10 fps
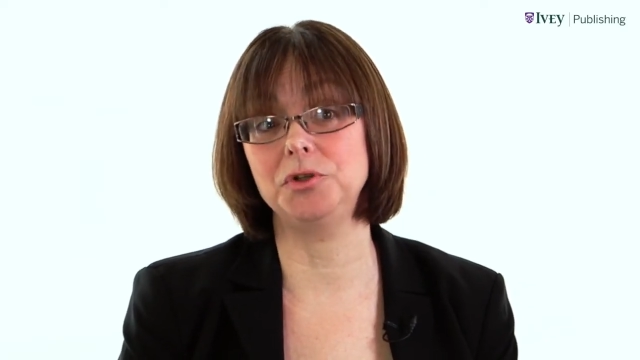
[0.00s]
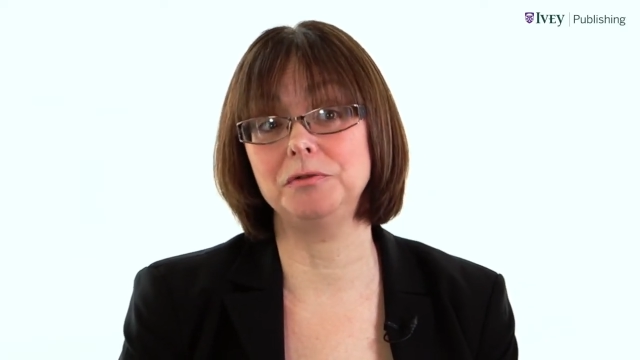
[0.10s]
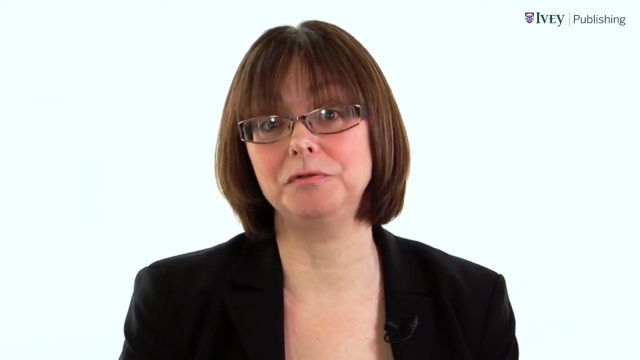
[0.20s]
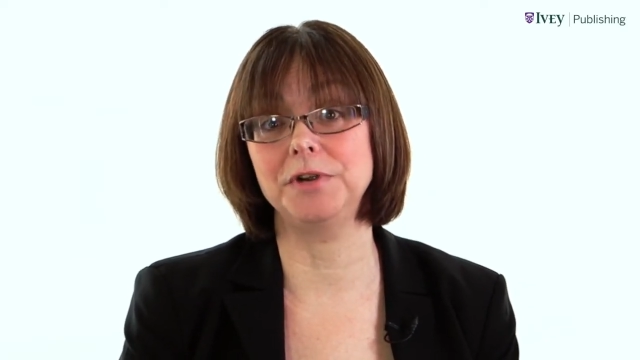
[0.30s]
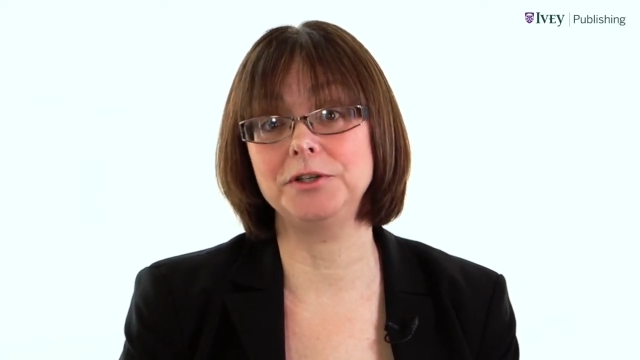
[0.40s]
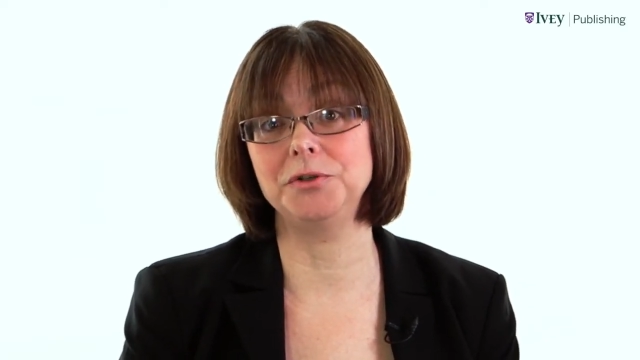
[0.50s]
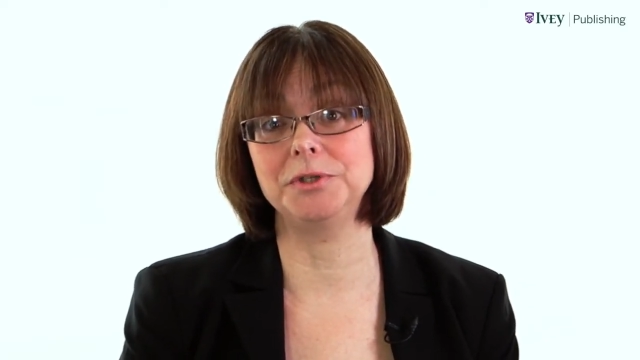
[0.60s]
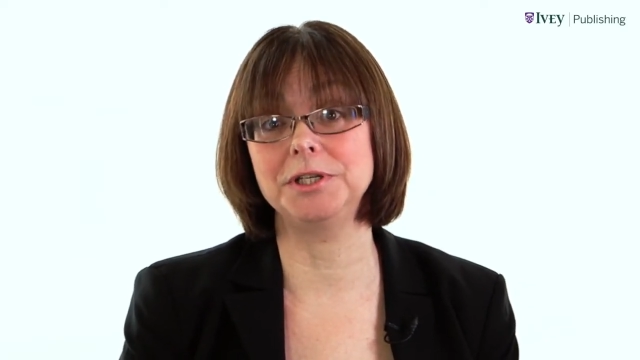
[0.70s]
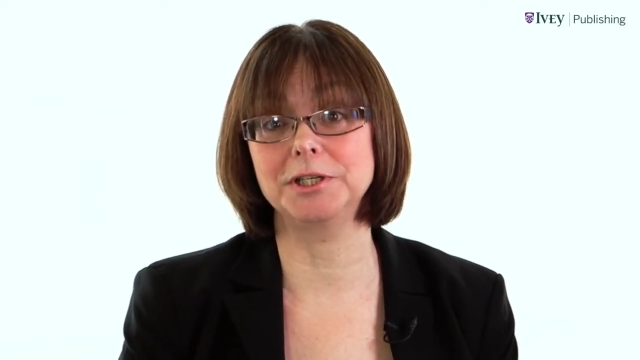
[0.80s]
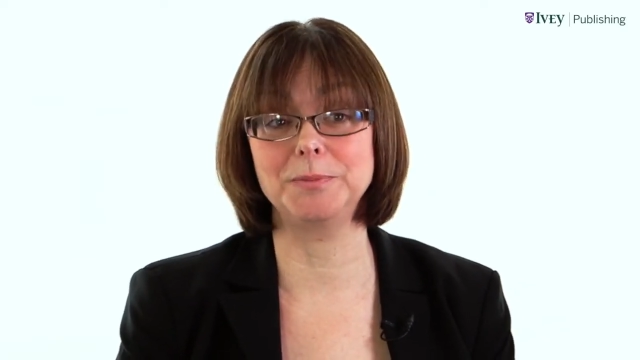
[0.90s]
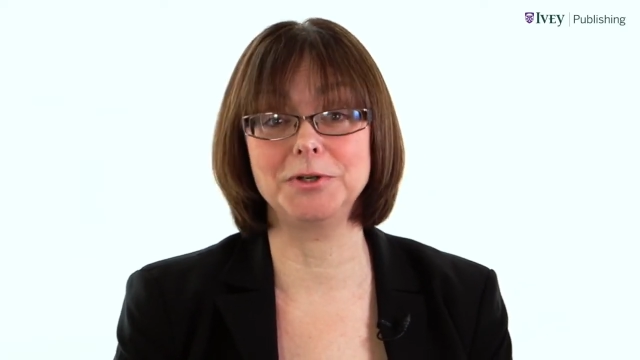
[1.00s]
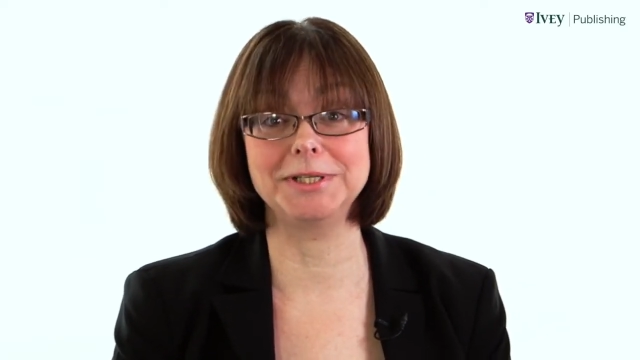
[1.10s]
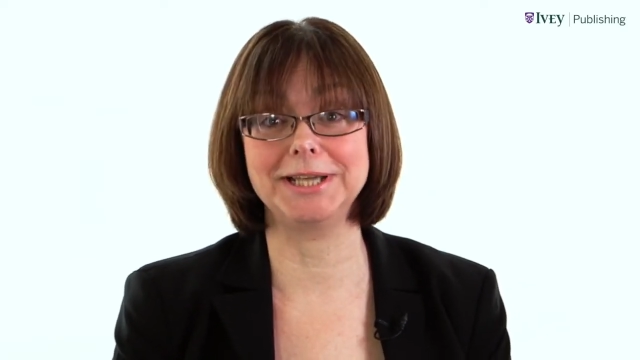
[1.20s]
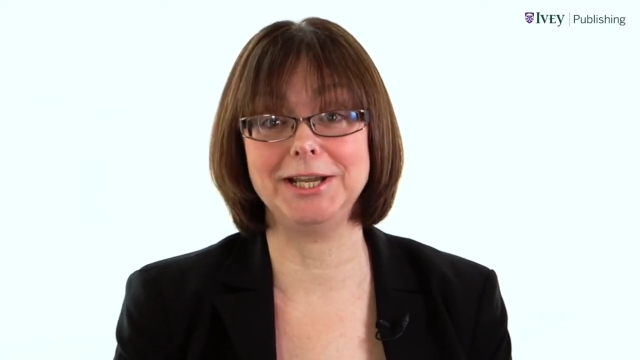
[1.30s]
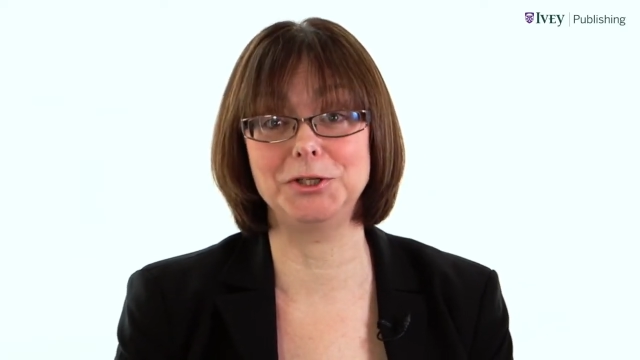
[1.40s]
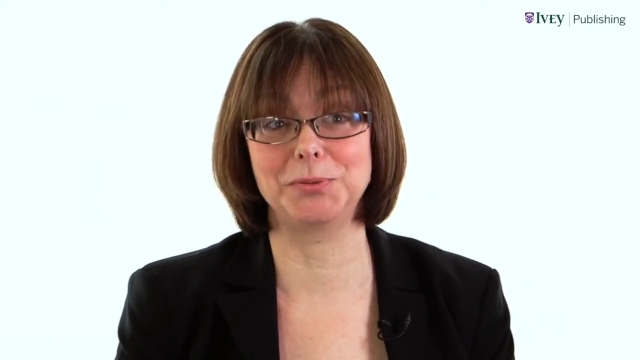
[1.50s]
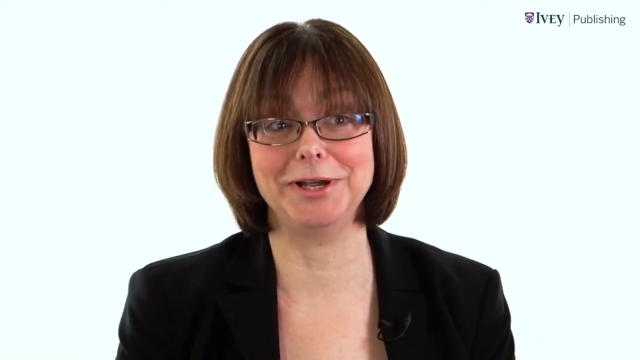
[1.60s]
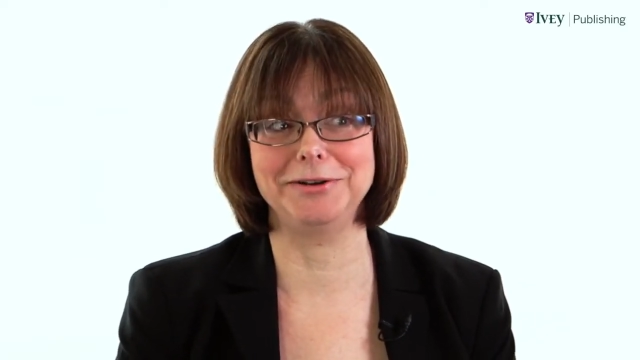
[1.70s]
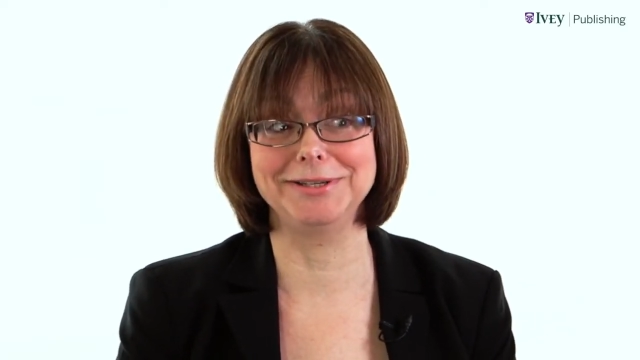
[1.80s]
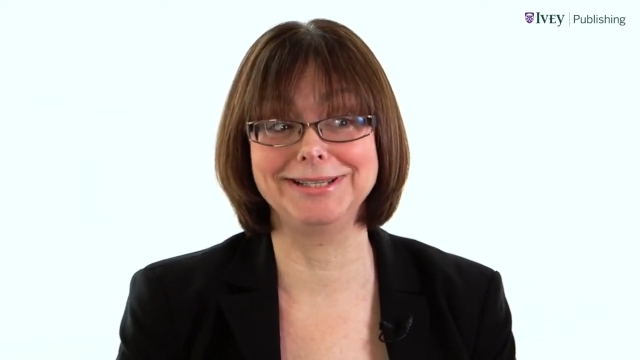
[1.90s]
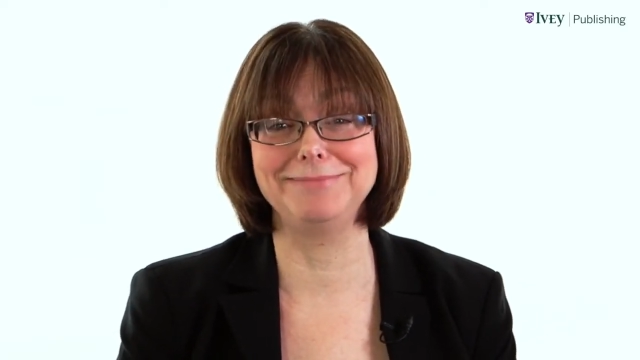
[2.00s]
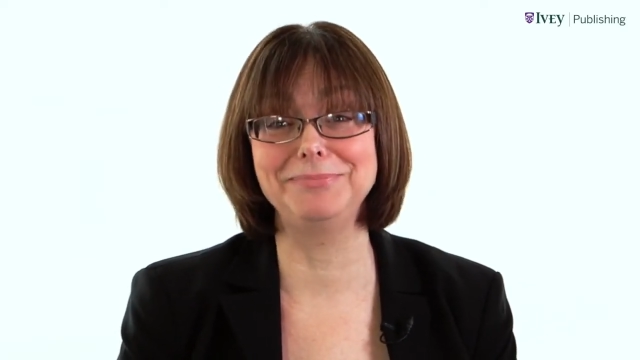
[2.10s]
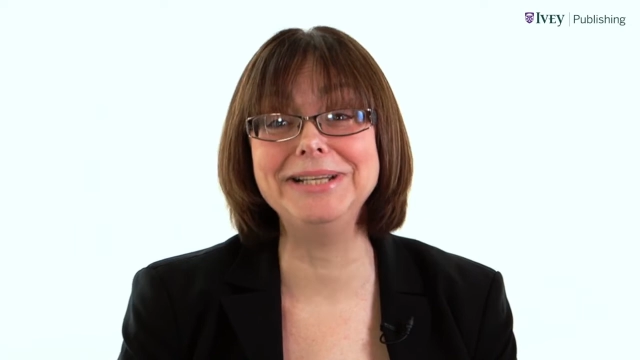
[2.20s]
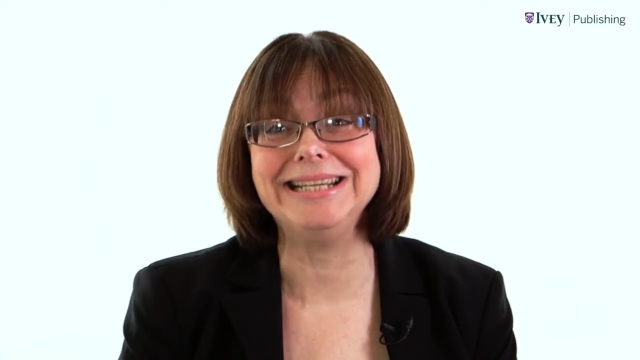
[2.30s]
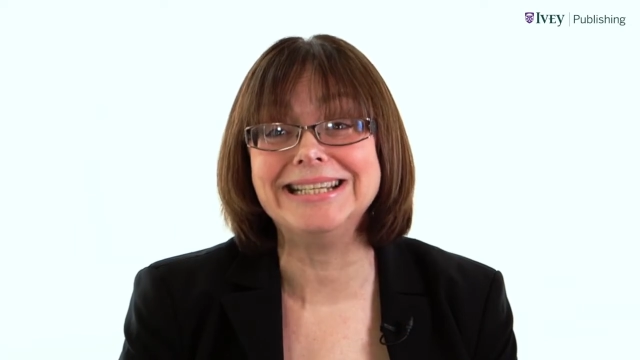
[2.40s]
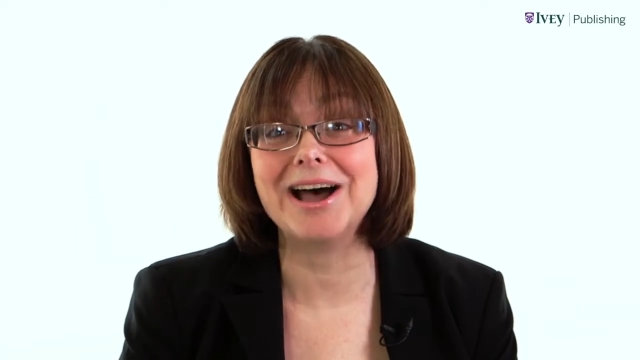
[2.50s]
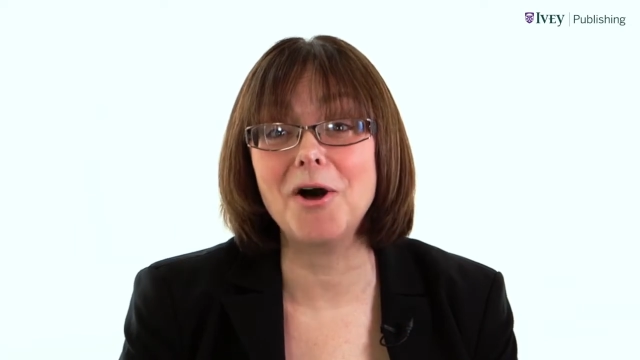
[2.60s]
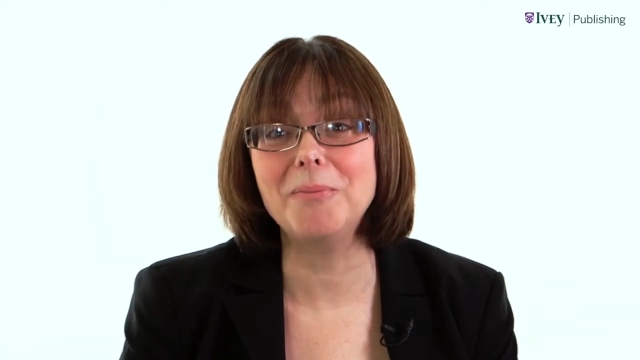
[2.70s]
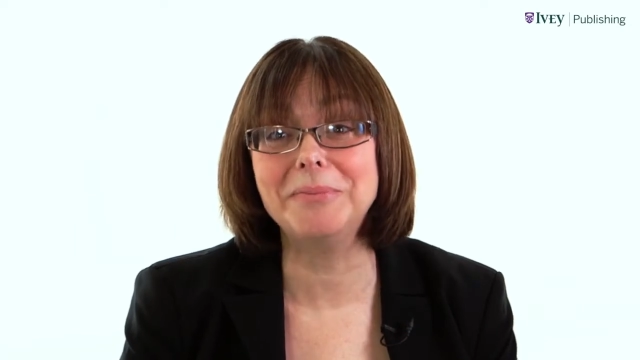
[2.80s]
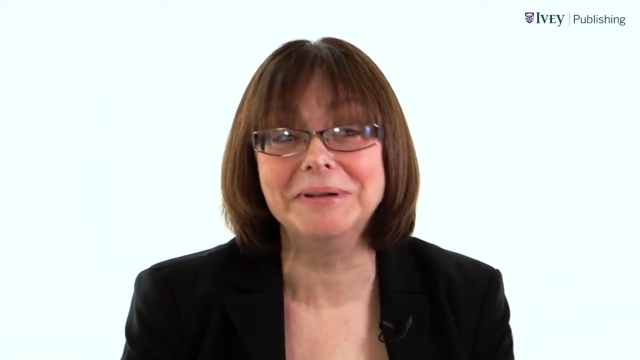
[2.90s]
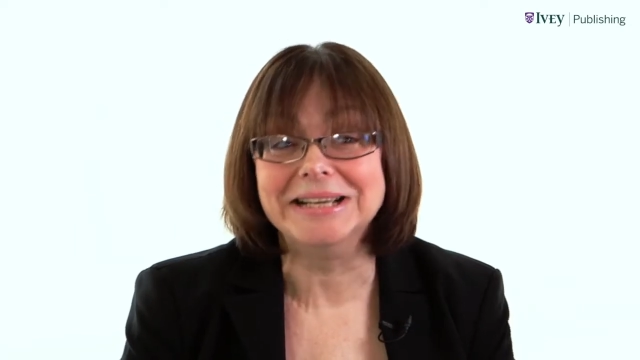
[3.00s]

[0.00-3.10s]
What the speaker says: to a friend who's an experienced case writer and said, please help.